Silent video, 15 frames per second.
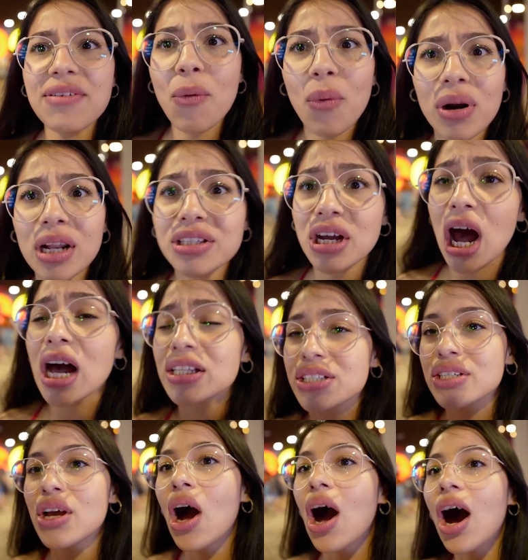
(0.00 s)
even want to talk
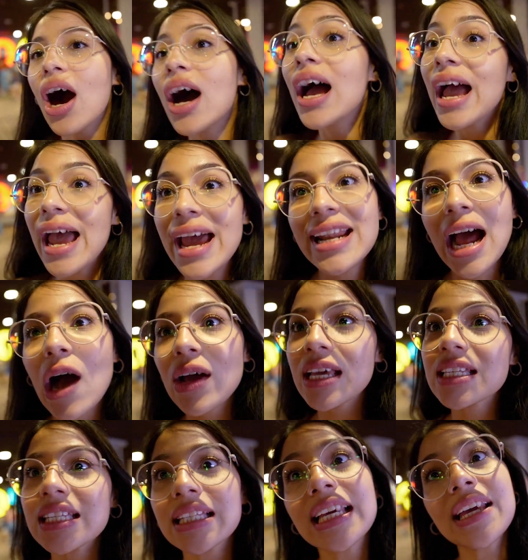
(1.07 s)
to y'all. And now
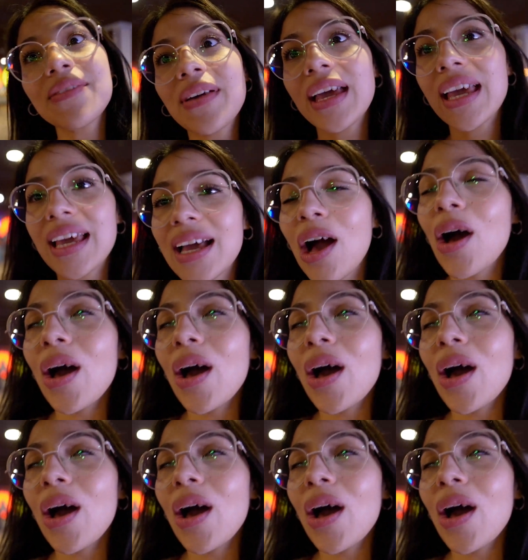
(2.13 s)
he's leaving,